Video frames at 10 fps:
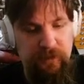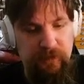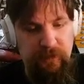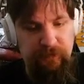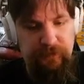
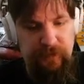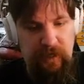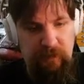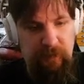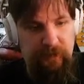You use the
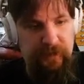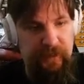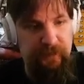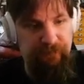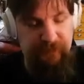armor
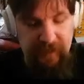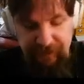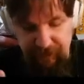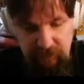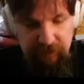key.
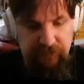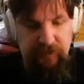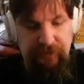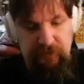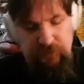And there's
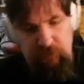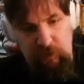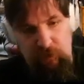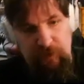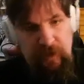another
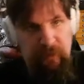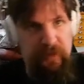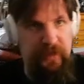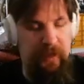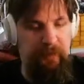door we
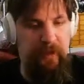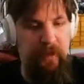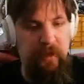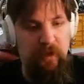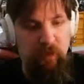opened up
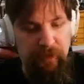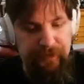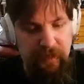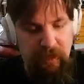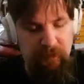
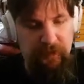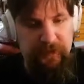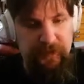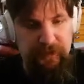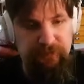with the armor
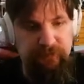key.